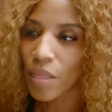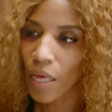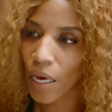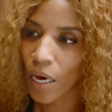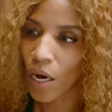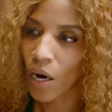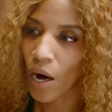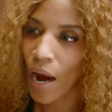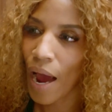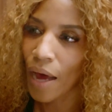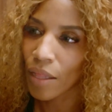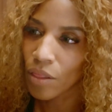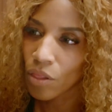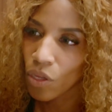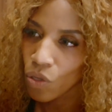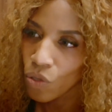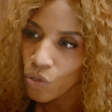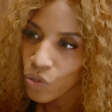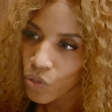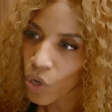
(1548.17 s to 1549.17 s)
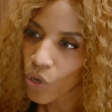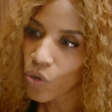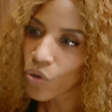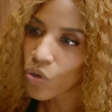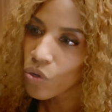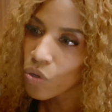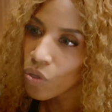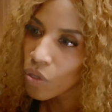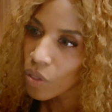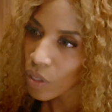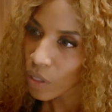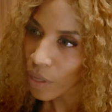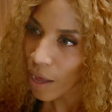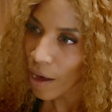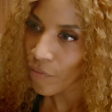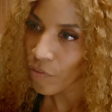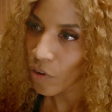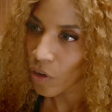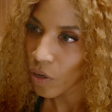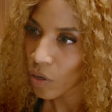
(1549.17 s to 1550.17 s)
there at the local
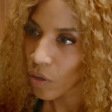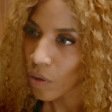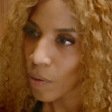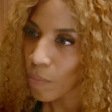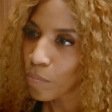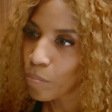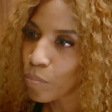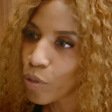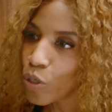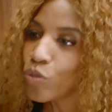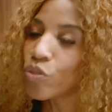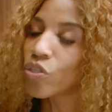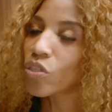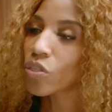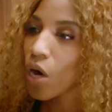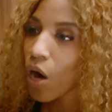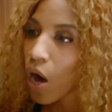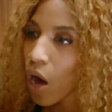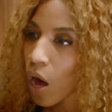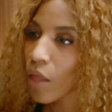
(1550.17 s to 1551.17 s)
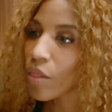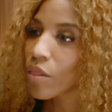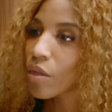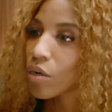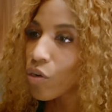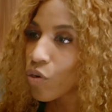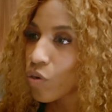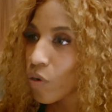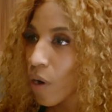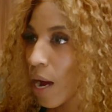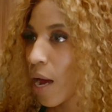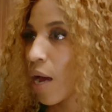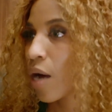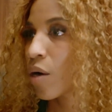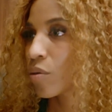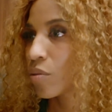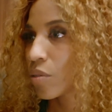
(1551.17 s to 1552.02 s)
level, boots on the ground,